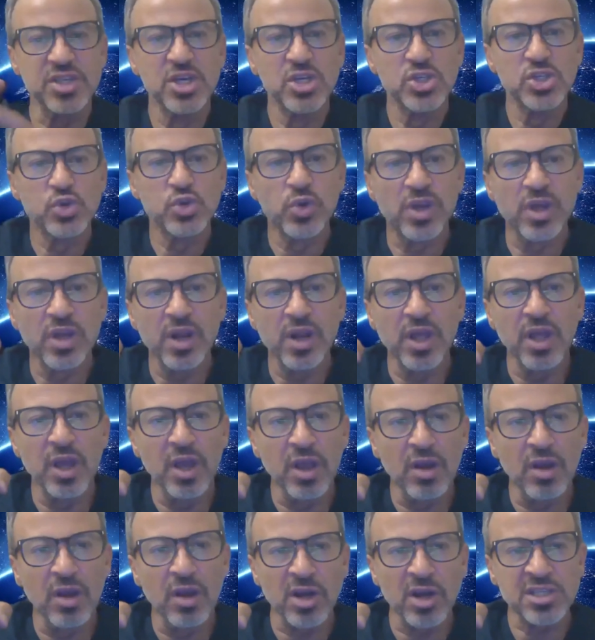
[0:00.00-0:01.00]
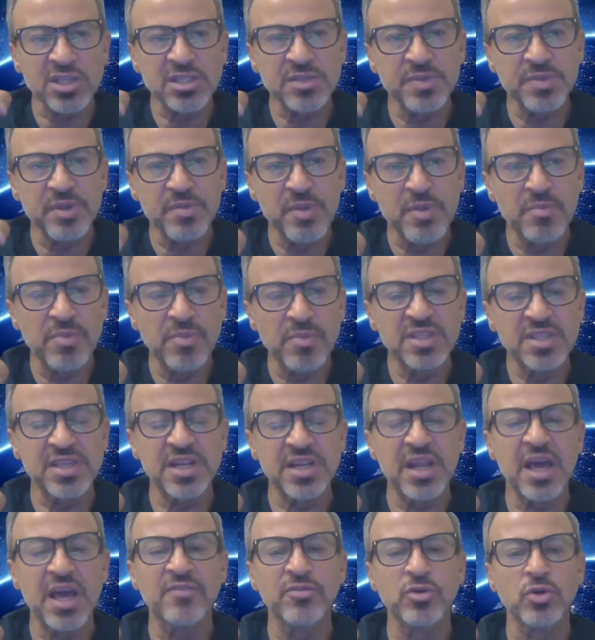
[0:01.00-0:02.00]
So you can engross the membranes and
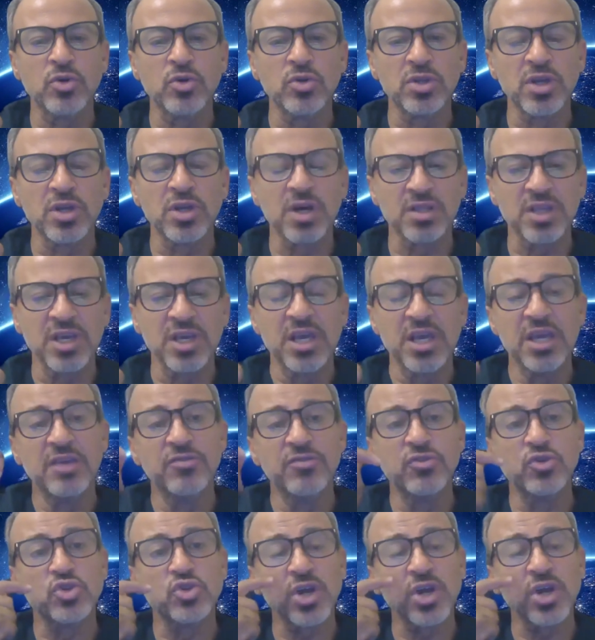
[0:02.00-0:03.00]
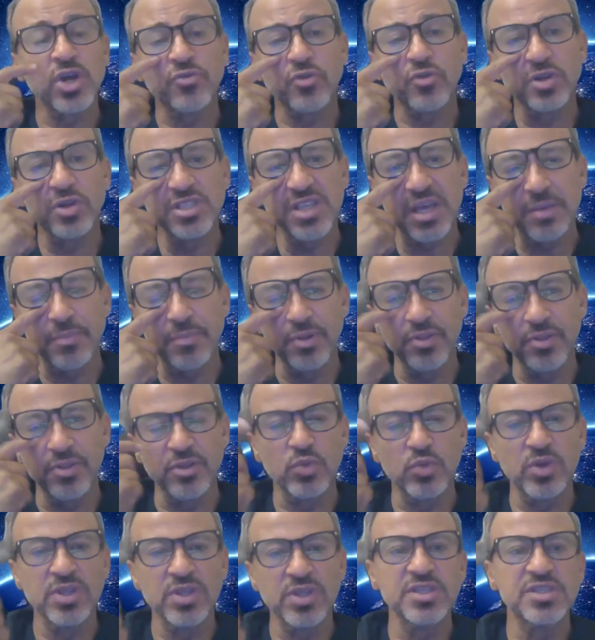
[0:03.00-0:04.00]
have a good cut. If you try, for example, the
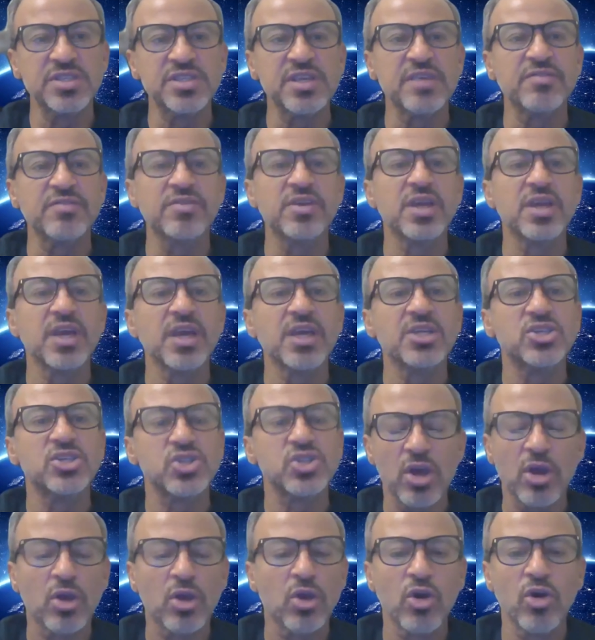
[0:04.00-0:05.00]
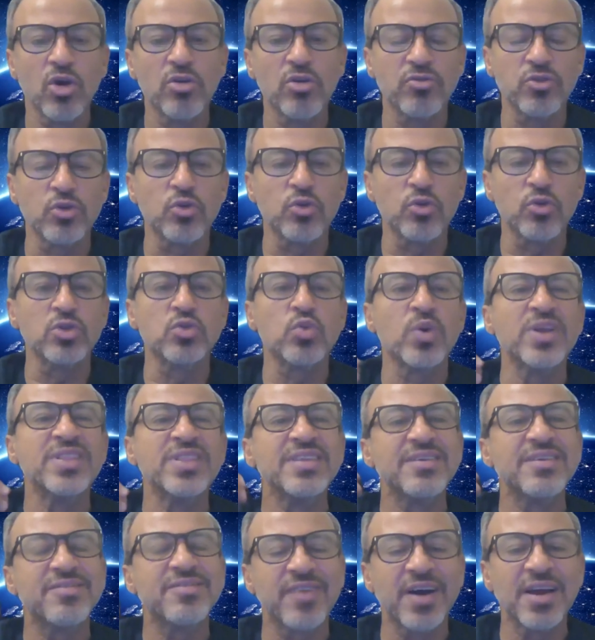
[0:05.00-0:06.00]
27 gauge curve or a
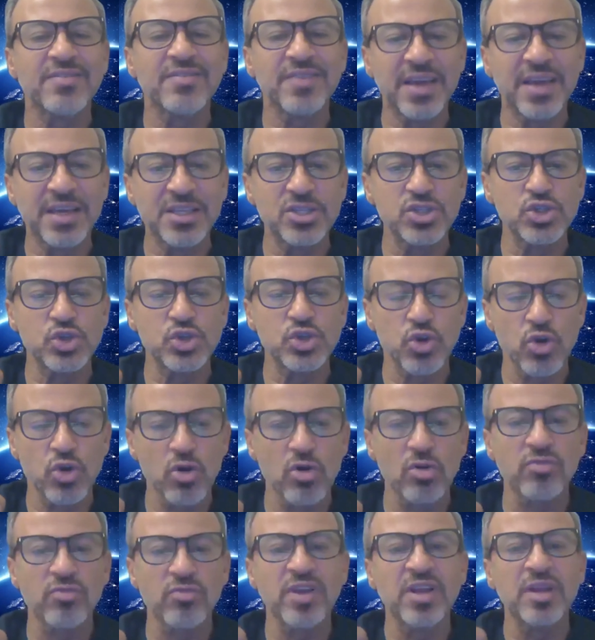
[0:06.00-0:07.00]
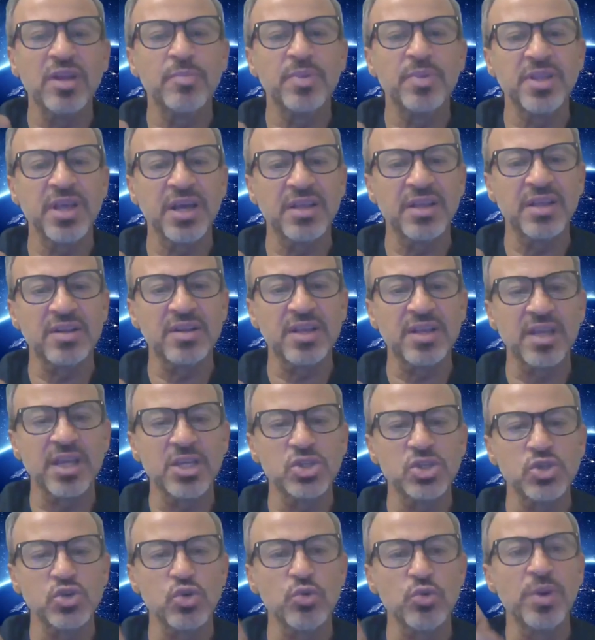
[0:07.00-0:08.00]
25 gauge curve in a pediatric
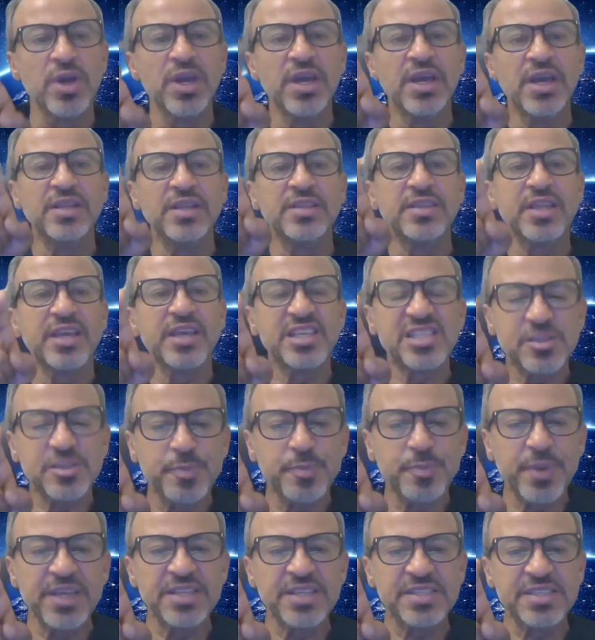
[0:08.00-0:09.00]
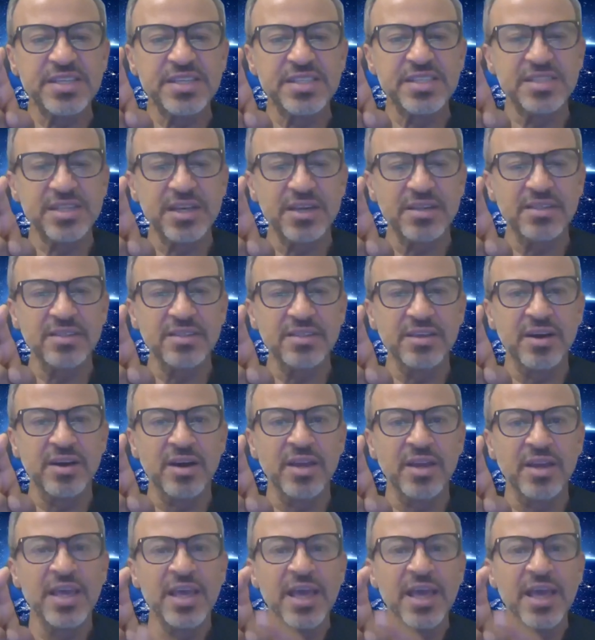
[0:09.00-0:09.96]
age group, it takes space inside the eye.